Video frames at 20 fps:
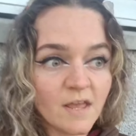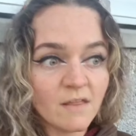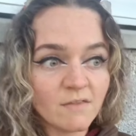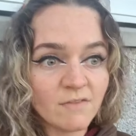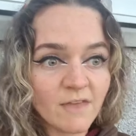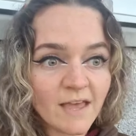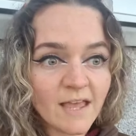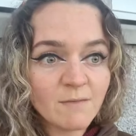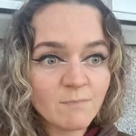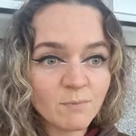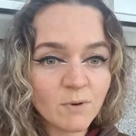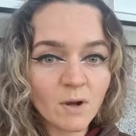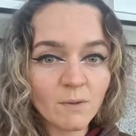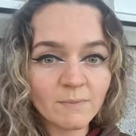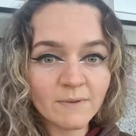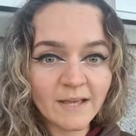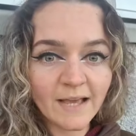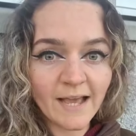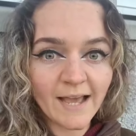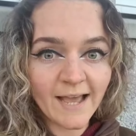they
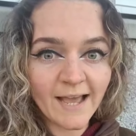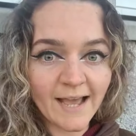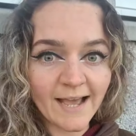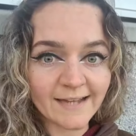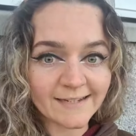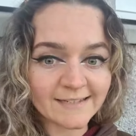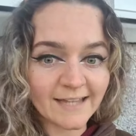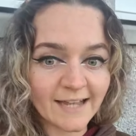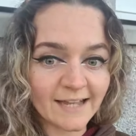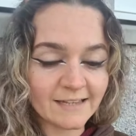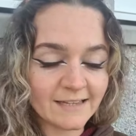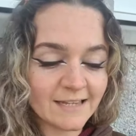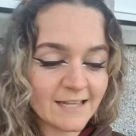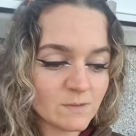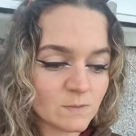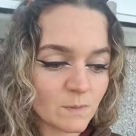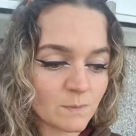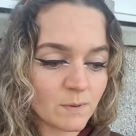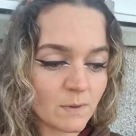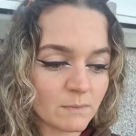probably had, like,
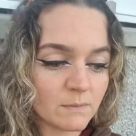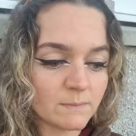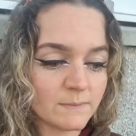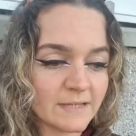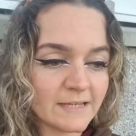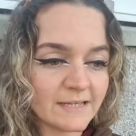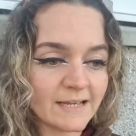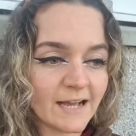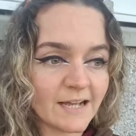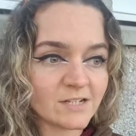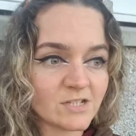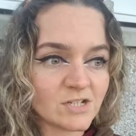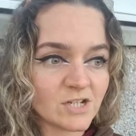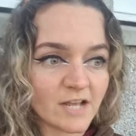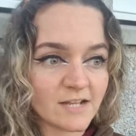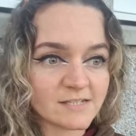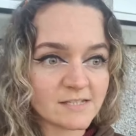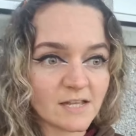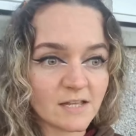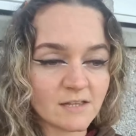these were probably
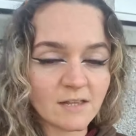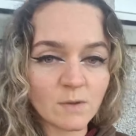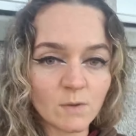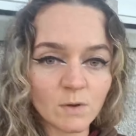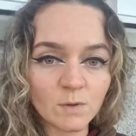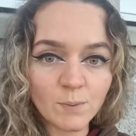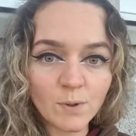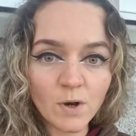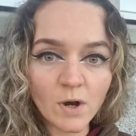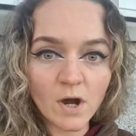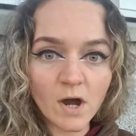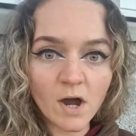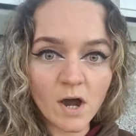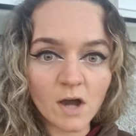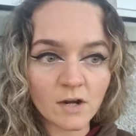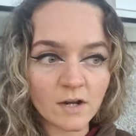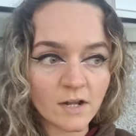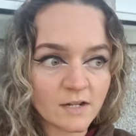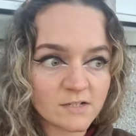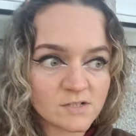gadgets that they would put
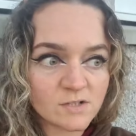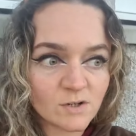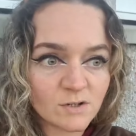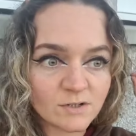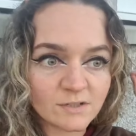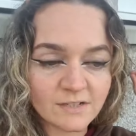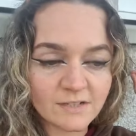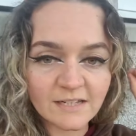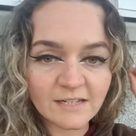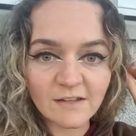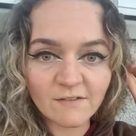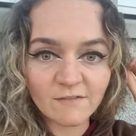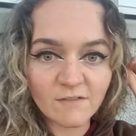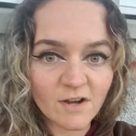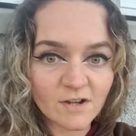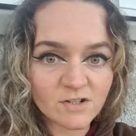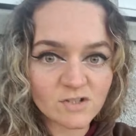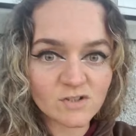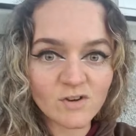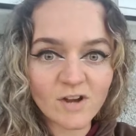on, and suddenly they've
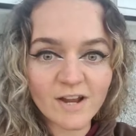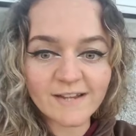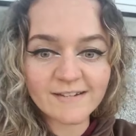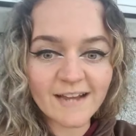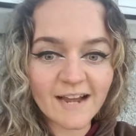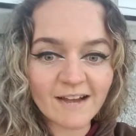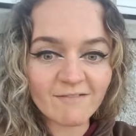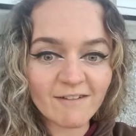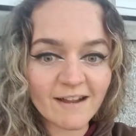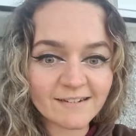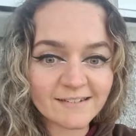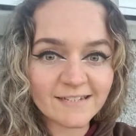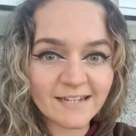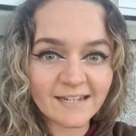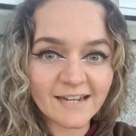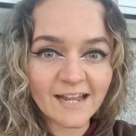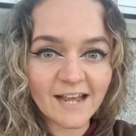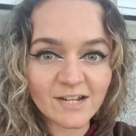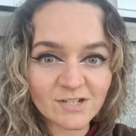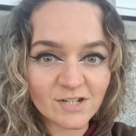got a straight direct
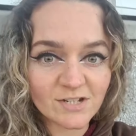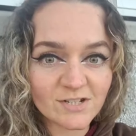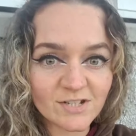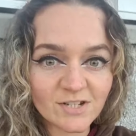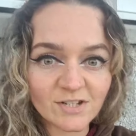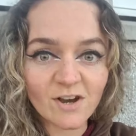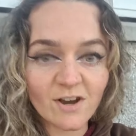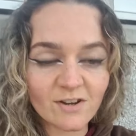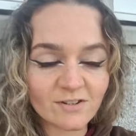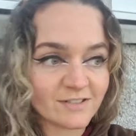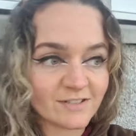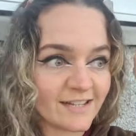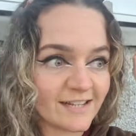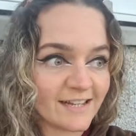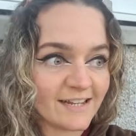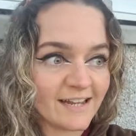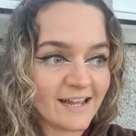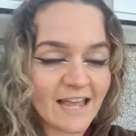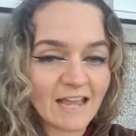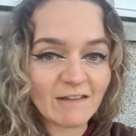connection to God, and they
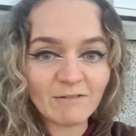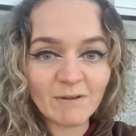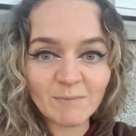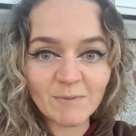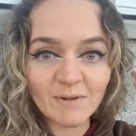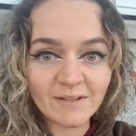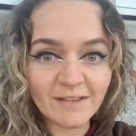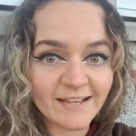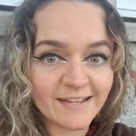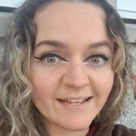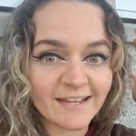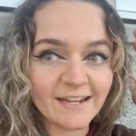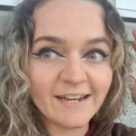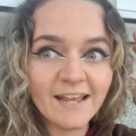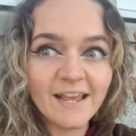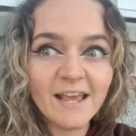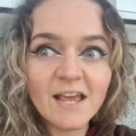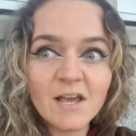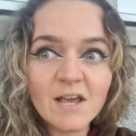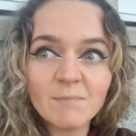can hear him, and they can
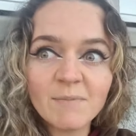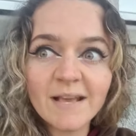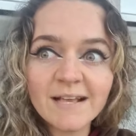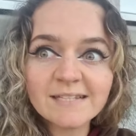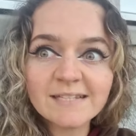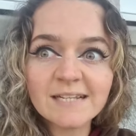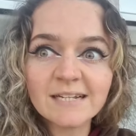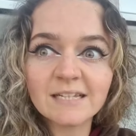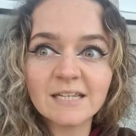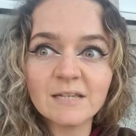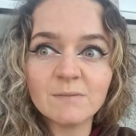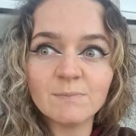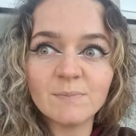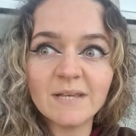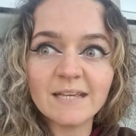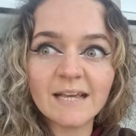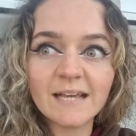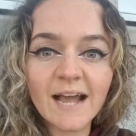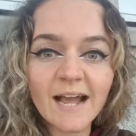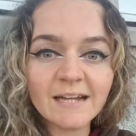basically
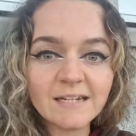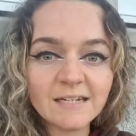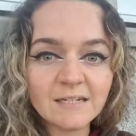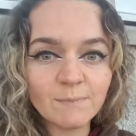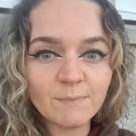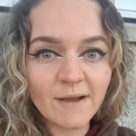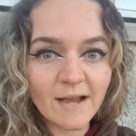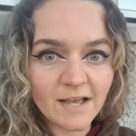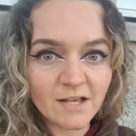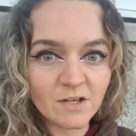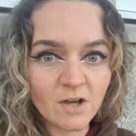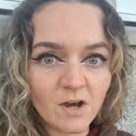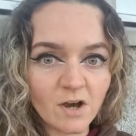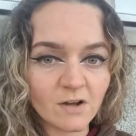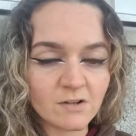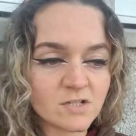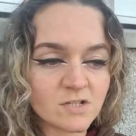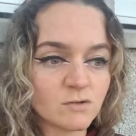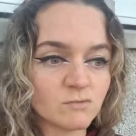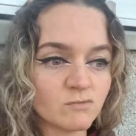be guided by
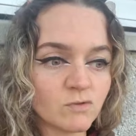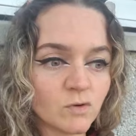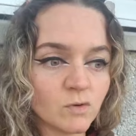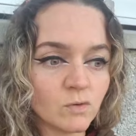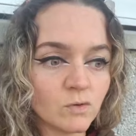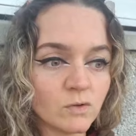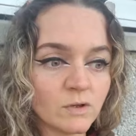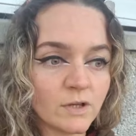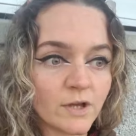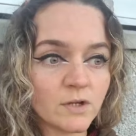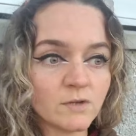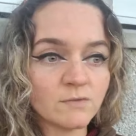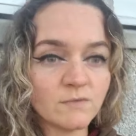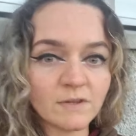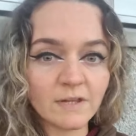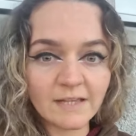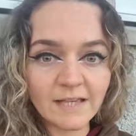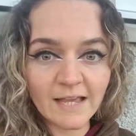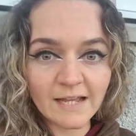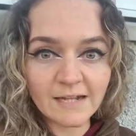God to rule over
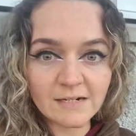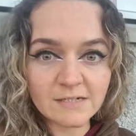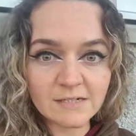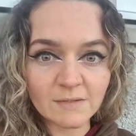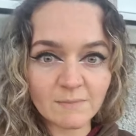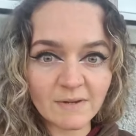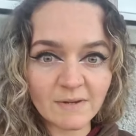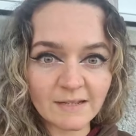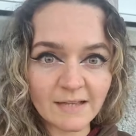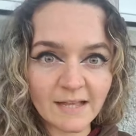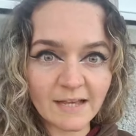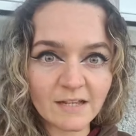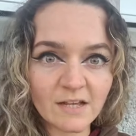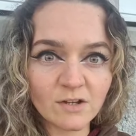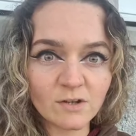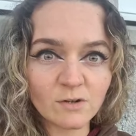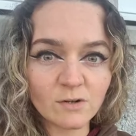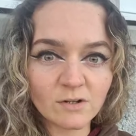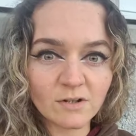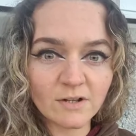the kingdom in like a
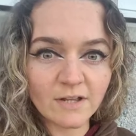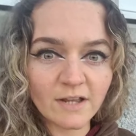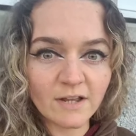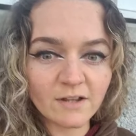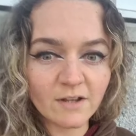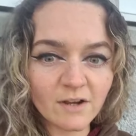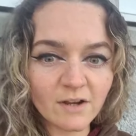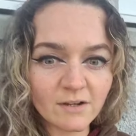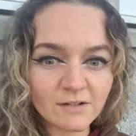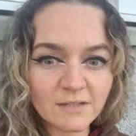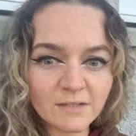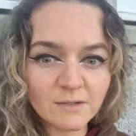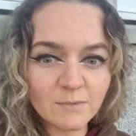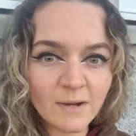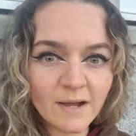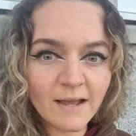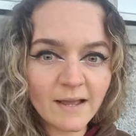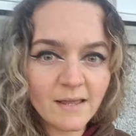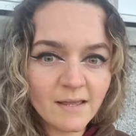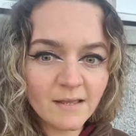goodly and godly
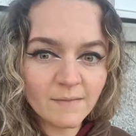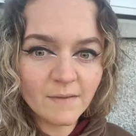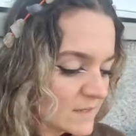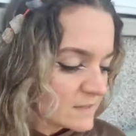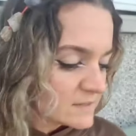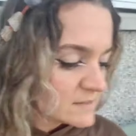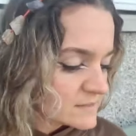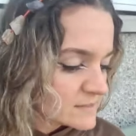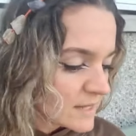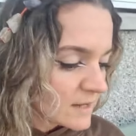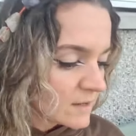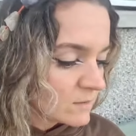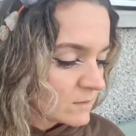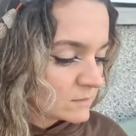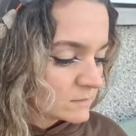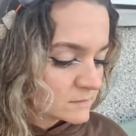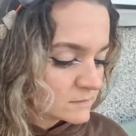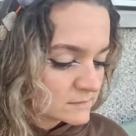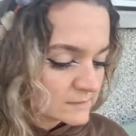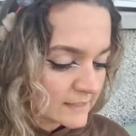way.
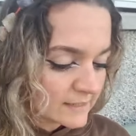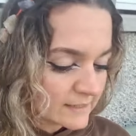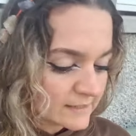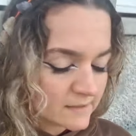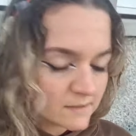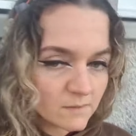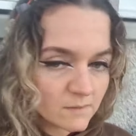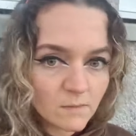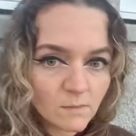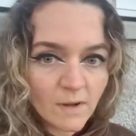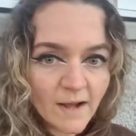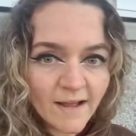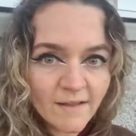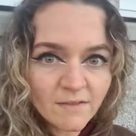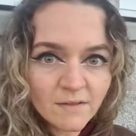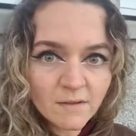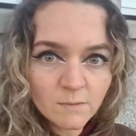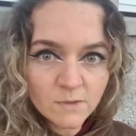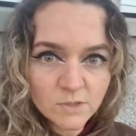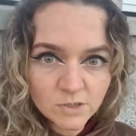So, like, I
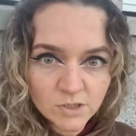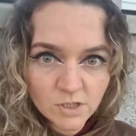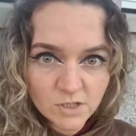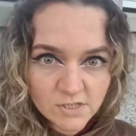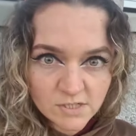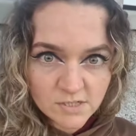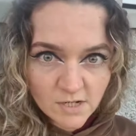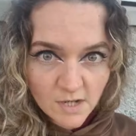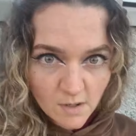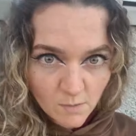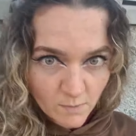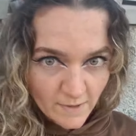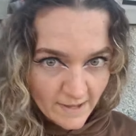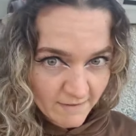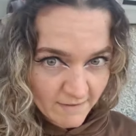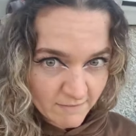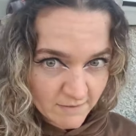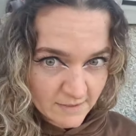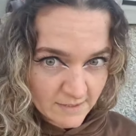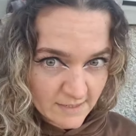think we should start
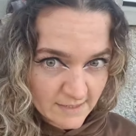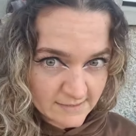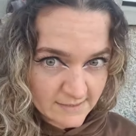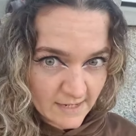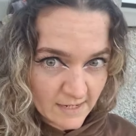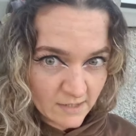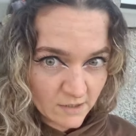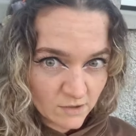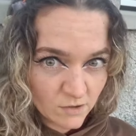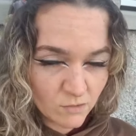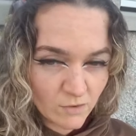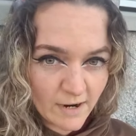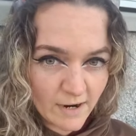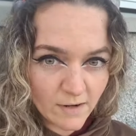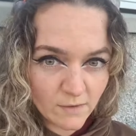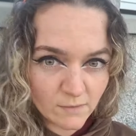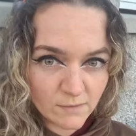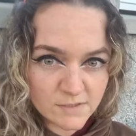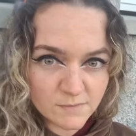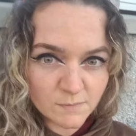wearing these kind of
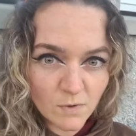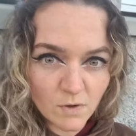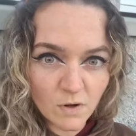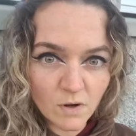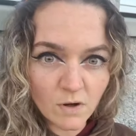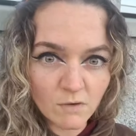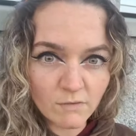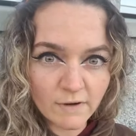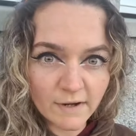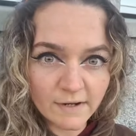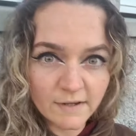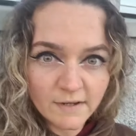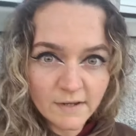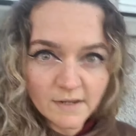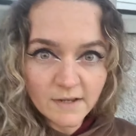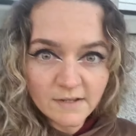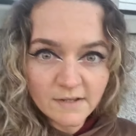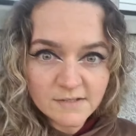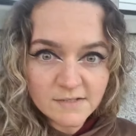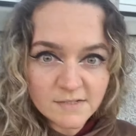crowns more and
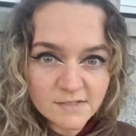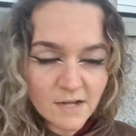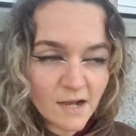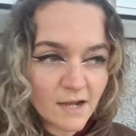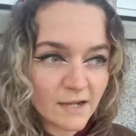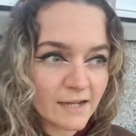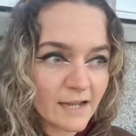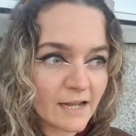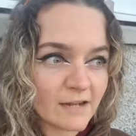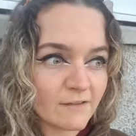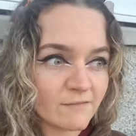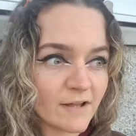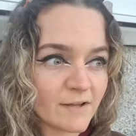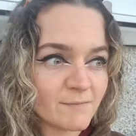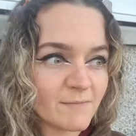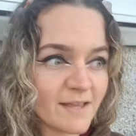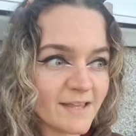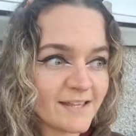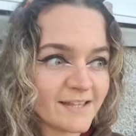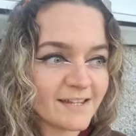start kind of
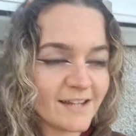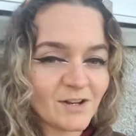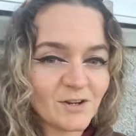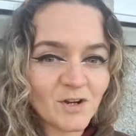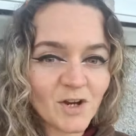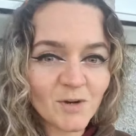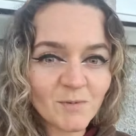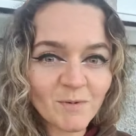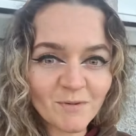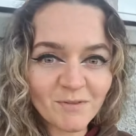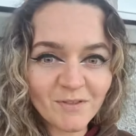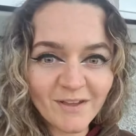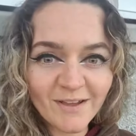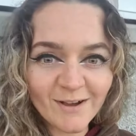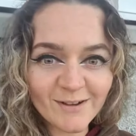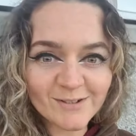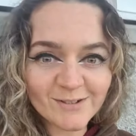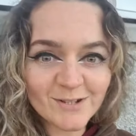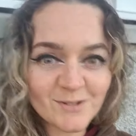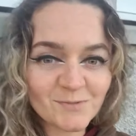like making it a normal thing.
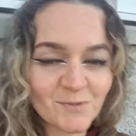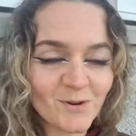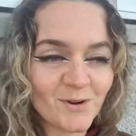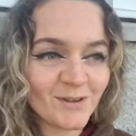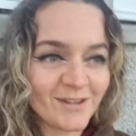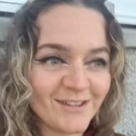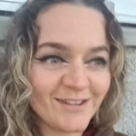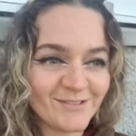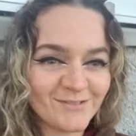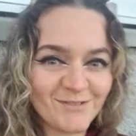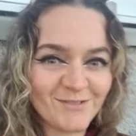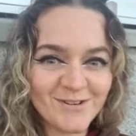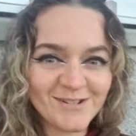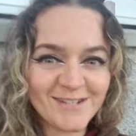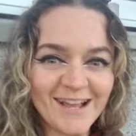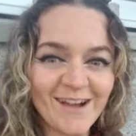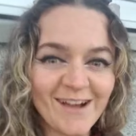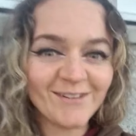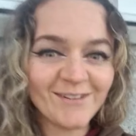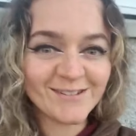I was just walking through
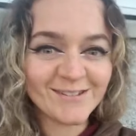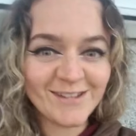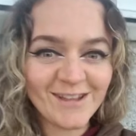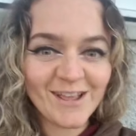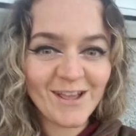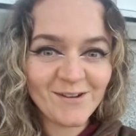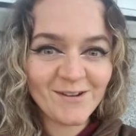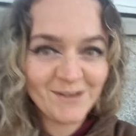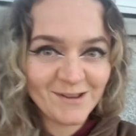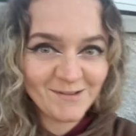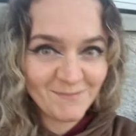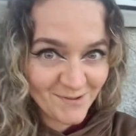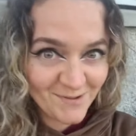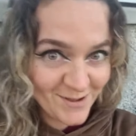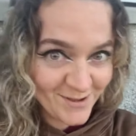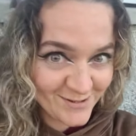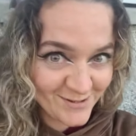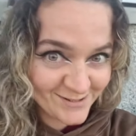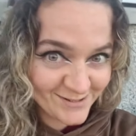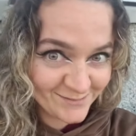town as the only
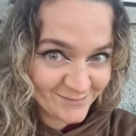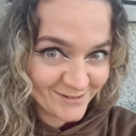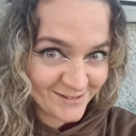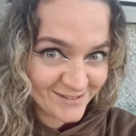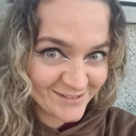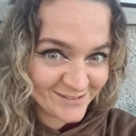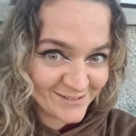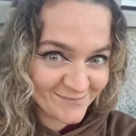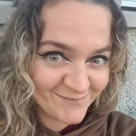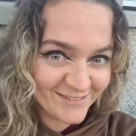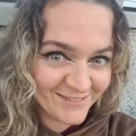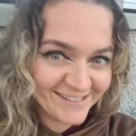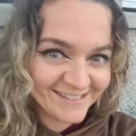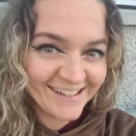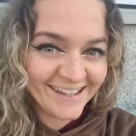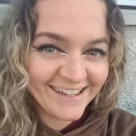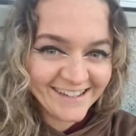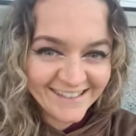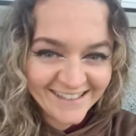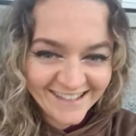person with something
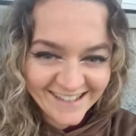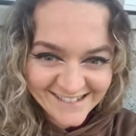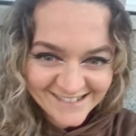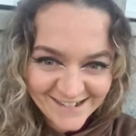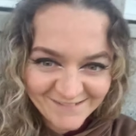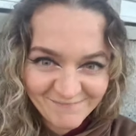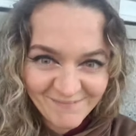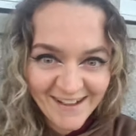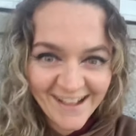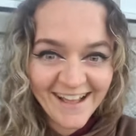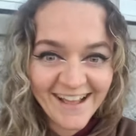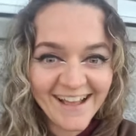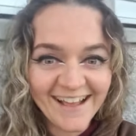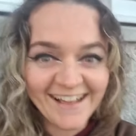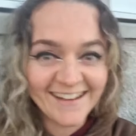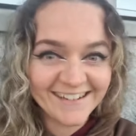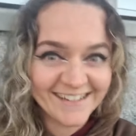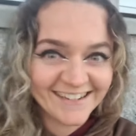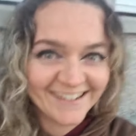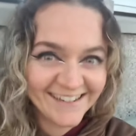like this in my
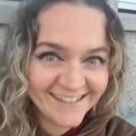head.